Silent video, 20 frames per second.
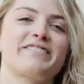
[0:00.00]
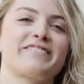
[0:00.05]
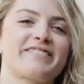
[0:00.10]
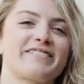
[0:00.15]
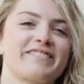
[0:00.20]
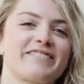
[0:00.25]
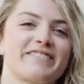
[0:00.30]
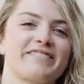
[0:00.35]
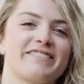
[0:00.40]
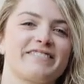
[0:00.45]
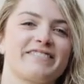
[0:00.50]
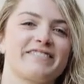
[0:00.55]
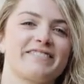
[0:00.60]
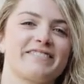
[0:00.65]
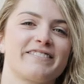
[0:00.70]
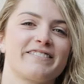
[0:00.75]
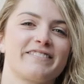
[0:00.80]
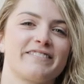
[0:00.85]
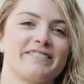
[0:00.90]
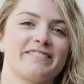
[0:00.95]

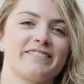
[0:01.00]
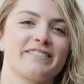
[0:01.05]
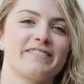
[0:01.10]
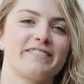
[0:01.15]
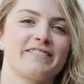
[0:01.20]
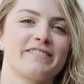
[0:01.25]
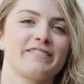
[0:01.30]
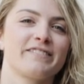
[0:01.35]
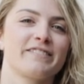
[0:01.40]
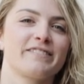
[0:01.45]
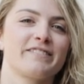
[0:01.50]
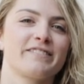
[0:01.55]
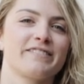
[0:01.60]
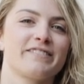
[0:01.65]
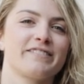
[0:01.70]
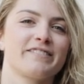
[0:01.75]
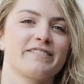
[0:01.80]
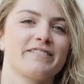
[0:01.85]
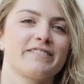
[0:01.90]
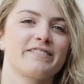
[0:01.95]

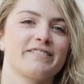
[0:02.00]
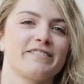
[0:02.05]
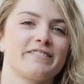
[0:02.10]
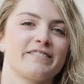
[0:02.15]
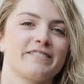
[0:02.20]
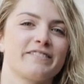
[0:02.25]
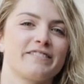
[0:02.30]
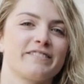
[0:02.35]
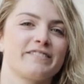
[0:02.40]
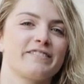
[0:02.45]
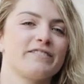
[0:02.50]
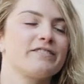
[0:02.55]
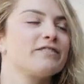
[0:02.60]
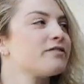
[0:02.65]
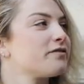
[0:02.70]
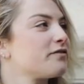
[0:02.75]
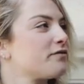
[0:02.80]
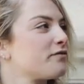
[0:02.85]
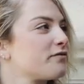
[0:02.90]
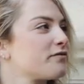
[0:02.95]

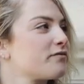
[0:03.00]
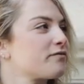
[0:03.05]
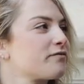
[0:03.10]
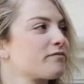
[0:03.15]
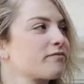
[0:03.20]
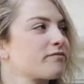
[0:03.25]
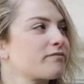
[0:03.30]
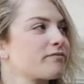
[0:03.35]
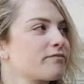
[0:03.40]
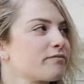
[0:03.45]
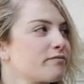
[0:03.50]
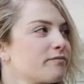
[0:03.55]
(silent)